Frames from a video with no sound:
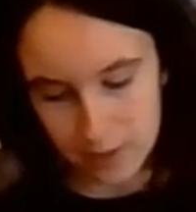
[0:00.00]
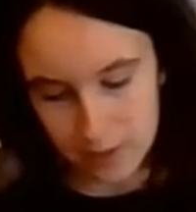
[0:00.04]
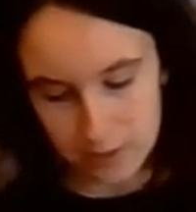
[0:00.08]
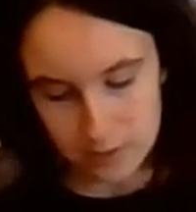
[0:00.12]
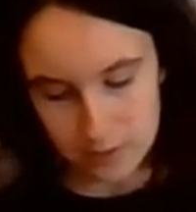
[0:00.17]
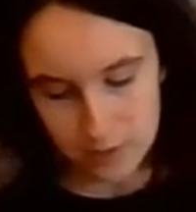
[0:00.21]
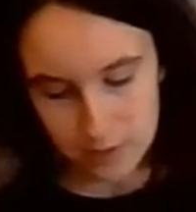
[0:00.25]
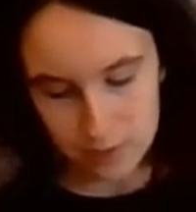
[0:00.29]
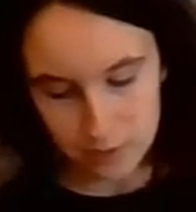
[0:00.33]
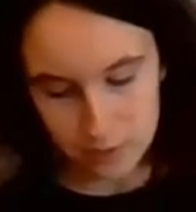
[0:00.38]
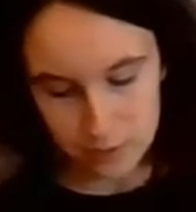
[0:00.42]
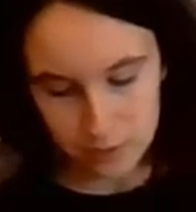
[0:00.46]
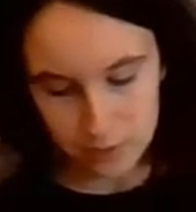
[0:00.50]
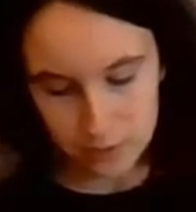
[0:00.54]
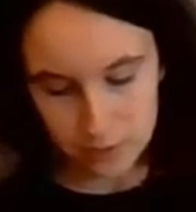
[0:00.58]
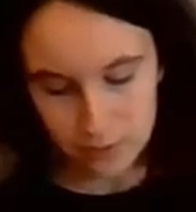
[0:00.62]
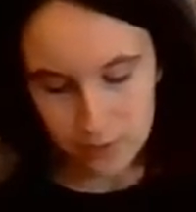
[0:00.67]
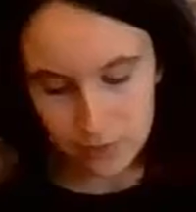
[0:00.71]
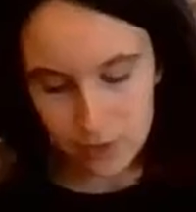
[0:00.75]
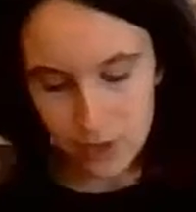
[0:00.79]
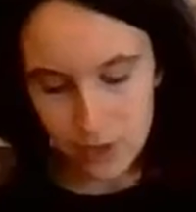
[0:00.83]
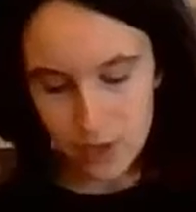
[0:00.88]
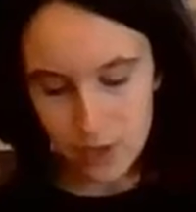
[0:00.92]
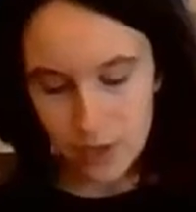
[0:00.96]

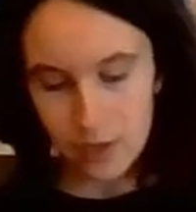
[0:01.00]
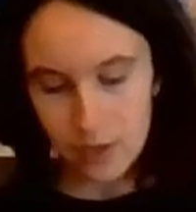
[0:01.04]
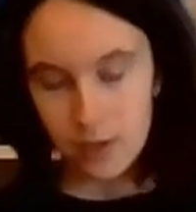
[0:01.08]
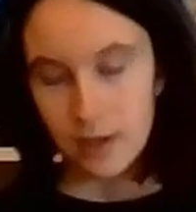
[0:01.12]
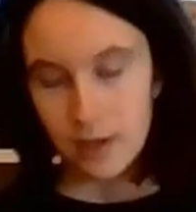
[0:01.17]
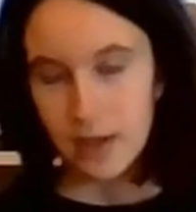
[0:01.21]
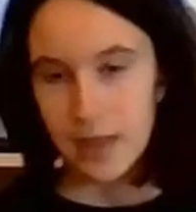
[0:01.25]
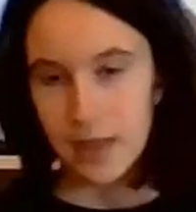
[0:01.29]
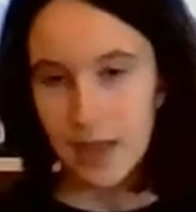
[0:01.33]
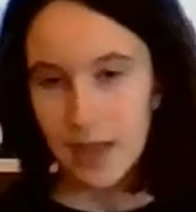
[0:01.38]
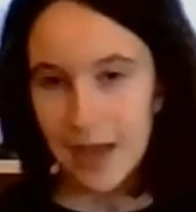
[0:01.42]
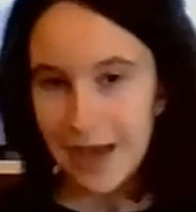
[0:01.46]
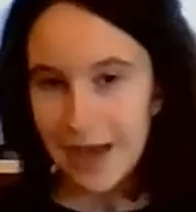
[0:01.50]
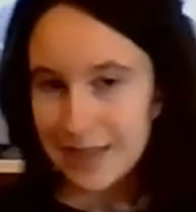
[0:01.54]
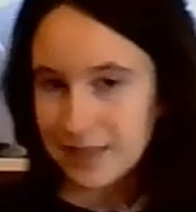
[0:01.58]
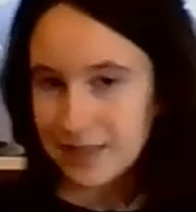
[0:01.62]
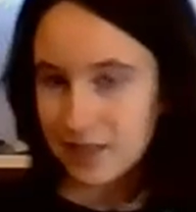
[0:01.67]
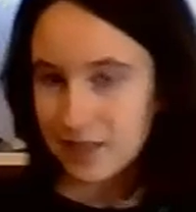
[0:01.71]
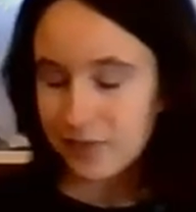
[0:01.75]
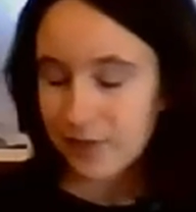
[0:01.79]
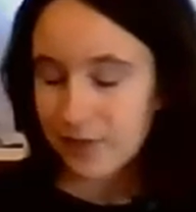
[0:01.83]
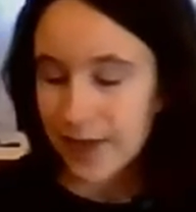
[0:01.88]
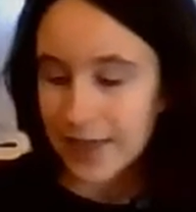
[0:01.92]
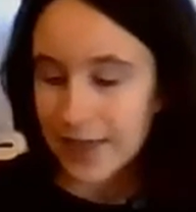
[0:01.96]
So I'd
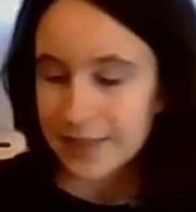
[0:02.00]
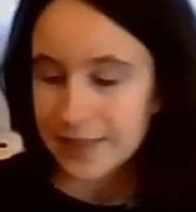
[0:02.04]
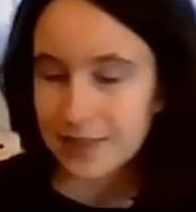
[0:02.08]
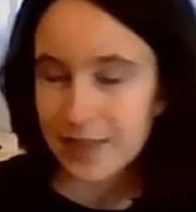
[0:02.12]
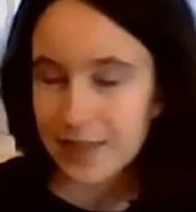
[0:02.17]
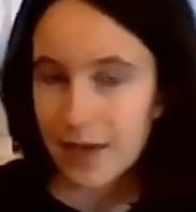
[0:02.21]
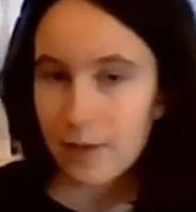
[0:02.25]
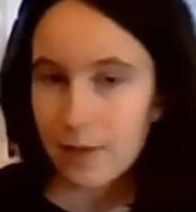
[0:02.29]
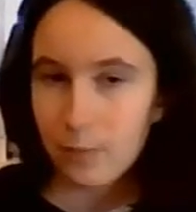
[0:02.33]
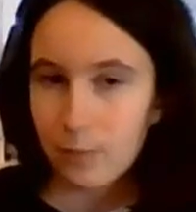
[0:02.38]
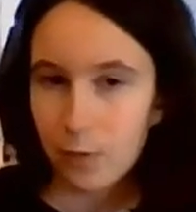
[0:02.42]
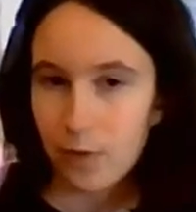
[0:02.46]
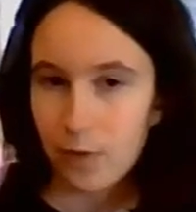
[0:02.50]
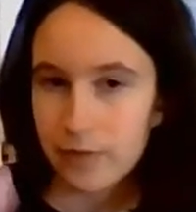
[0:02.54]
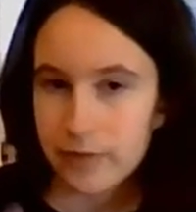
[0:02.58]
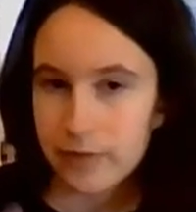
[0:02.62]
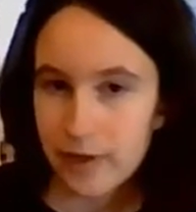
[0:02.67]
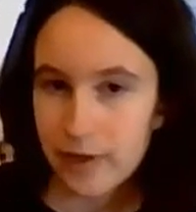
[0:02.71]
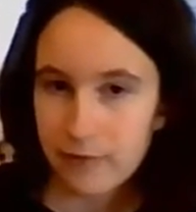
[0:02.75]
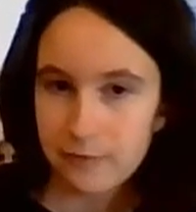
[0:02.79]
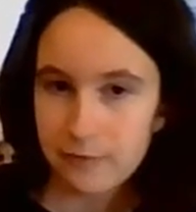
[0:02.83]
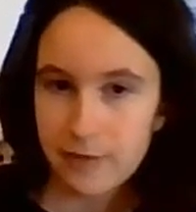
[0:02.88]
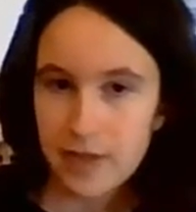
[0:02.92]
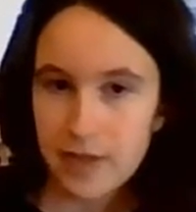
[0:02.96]
advise getting one
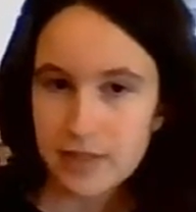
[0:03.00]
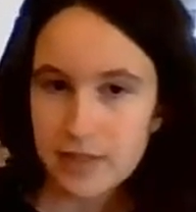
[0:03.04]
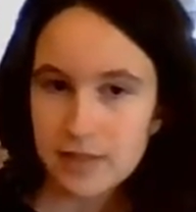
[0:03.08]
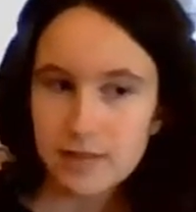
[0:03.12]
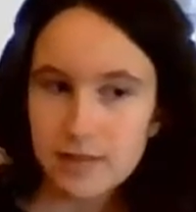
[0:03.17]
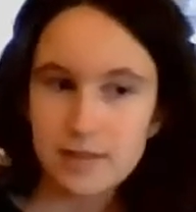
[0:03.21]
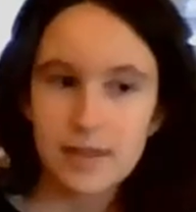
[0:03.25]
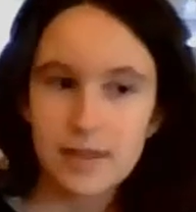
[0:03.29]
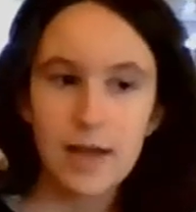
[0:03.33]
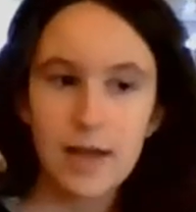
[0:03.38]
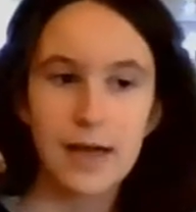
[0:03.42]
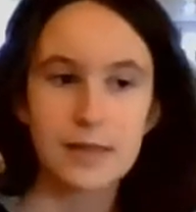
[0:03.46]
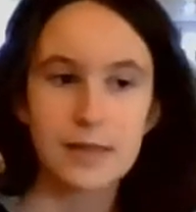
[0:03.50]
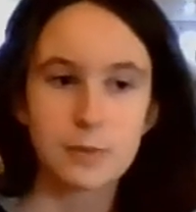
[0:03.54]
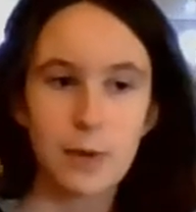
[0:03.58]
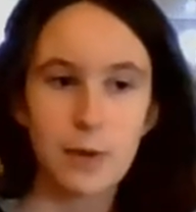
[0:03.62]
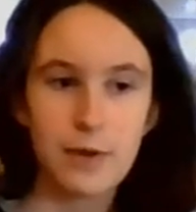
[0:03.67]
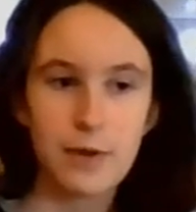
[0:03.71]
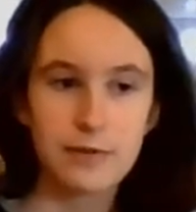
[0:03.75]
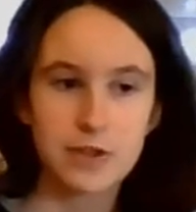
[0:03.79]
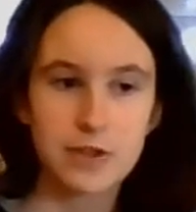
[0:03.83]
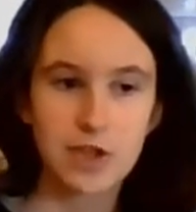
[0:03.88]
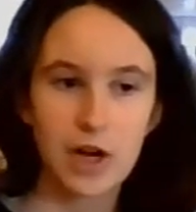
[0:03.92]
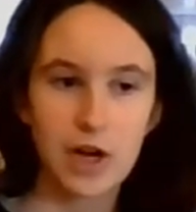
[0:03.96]
that fits inside
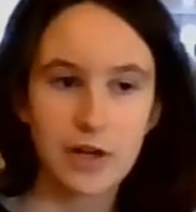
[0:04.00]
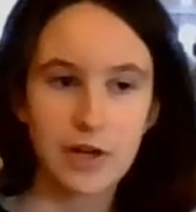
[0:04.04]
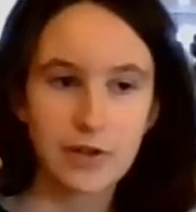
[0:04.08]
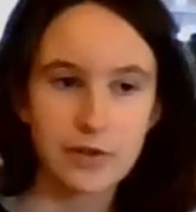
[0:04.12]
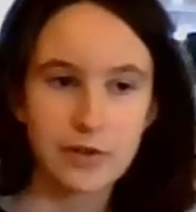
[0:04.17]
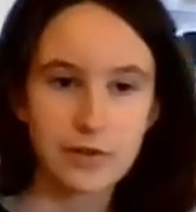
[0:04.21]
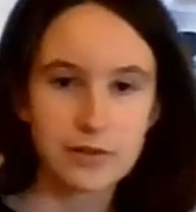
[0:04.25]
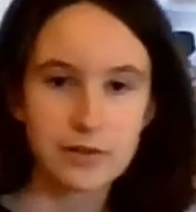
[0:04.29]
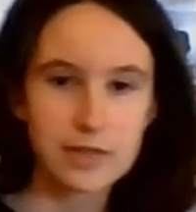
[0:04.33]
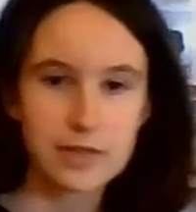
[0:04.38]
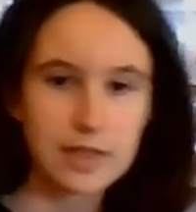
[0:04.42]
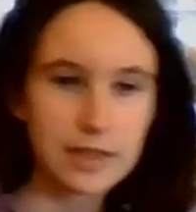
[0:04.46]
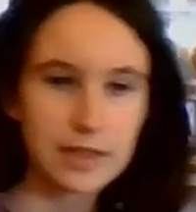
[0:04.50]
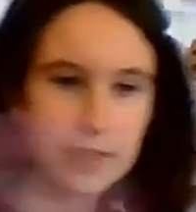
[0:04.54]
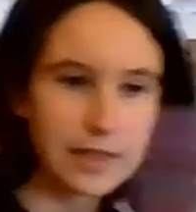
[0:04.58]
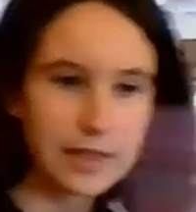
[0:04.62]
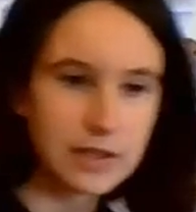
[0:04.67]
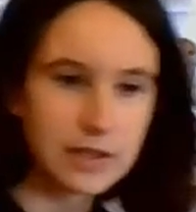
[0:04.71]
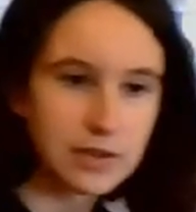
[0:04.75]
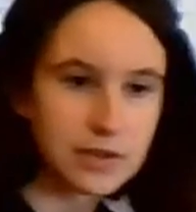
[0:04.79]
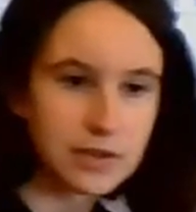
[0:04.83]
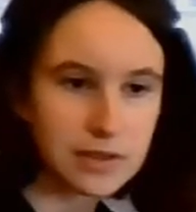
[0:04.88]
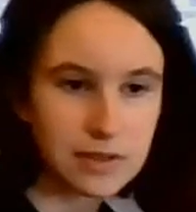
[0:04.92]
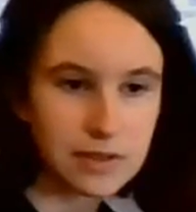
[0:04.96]
whatever jar you're using. Like,
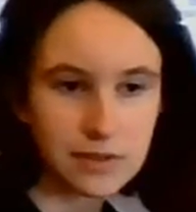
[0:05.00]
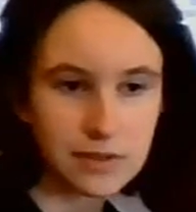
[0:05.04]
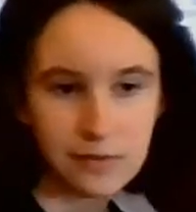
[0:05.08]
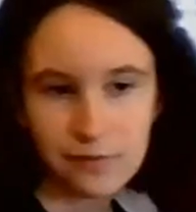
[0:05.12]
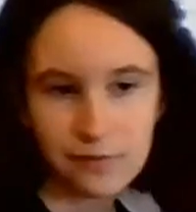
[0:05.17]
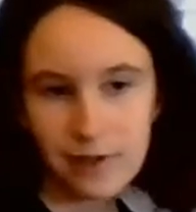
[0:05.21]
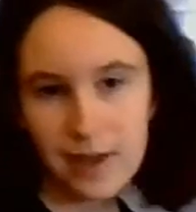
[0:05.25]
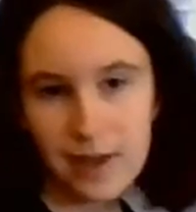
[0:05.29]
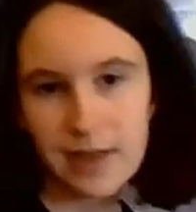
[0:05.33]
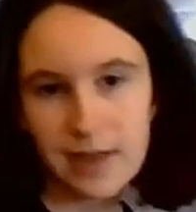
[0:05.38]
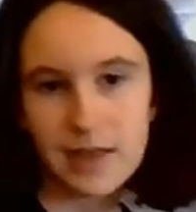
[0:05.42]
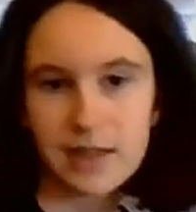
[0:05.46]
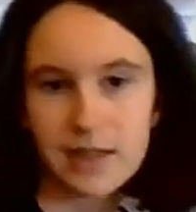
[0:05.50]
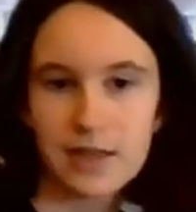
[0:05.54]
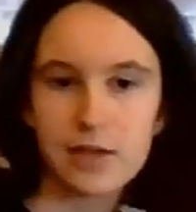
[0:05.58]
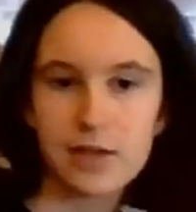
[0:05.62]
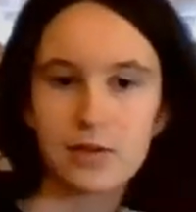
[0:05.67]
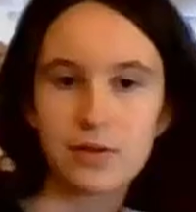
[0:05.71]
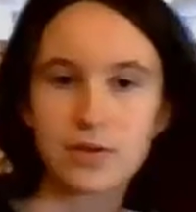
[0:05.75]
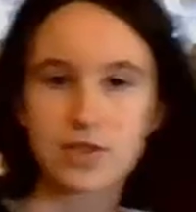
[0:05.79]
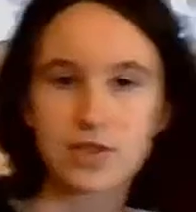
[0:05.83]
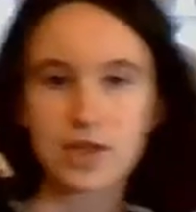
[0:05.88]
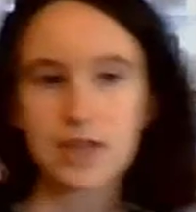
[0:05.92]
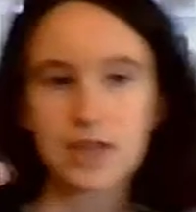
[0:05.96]
it doesn't fit in the
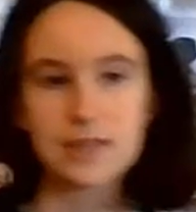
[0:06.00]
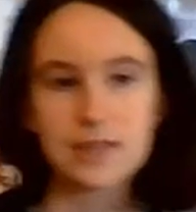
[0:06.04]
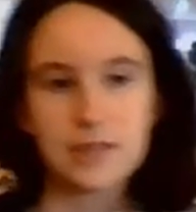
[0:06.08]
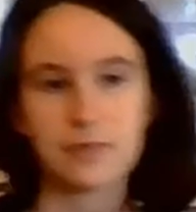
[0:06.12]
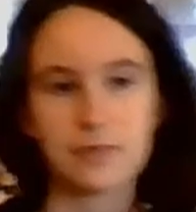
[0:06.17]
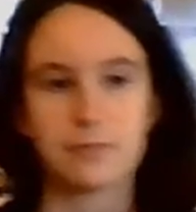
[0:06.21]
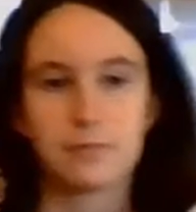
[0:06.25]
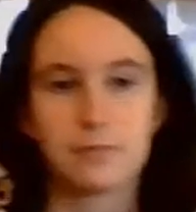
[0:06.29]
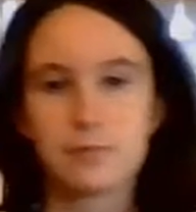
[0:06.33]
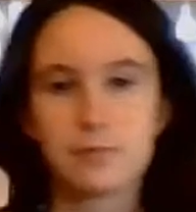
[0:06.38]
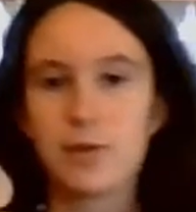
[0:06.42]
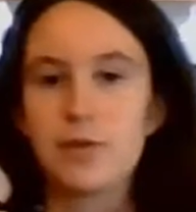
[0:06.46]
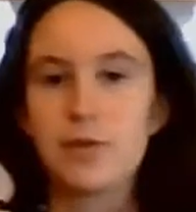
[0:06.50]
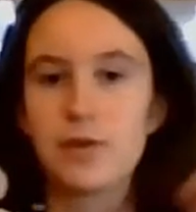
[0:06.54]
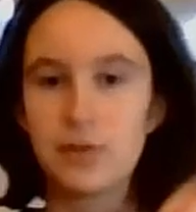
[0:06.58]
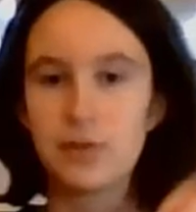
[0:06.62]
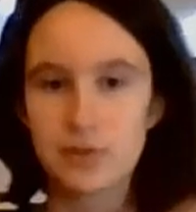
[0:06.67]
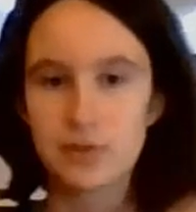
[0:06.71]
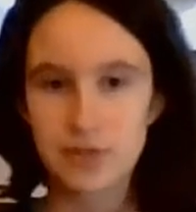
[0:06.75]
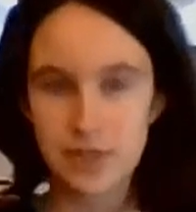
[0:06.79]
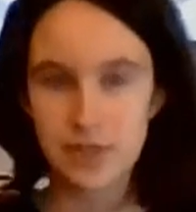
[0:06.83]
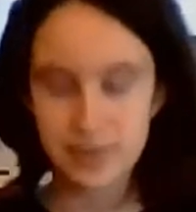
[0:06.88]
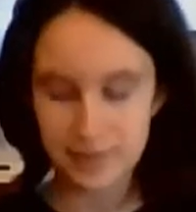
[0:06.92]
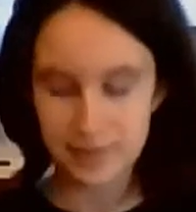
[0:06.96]
other jars. I've got the
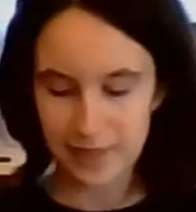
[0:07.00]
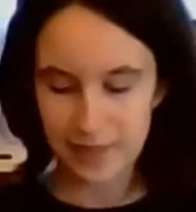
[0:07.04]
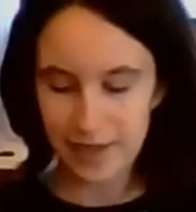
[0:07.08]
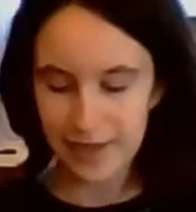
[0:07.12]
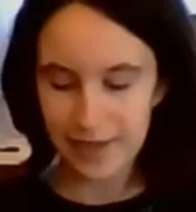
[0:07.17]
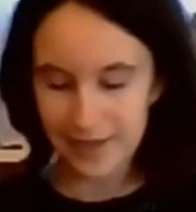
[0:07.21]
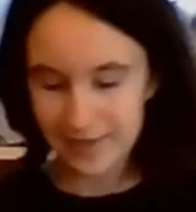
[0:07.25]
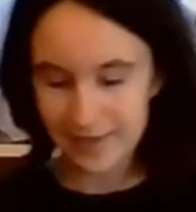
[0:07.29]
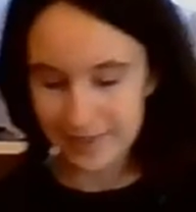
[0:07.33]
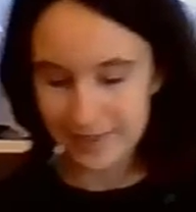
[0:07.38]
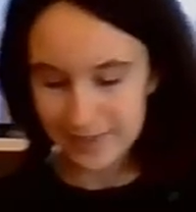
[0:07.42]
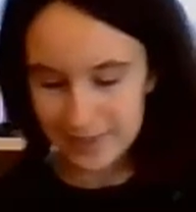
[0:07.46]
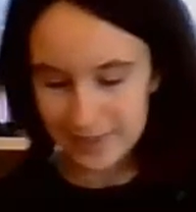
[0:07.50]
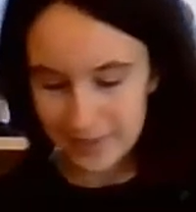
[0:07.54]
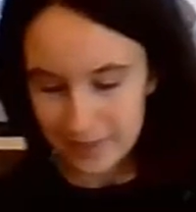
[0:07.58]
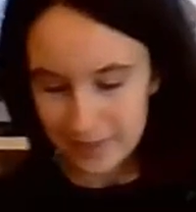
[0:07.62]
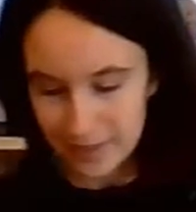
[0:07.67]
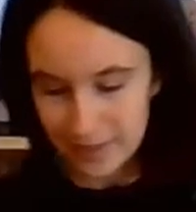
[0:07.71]
other jars there.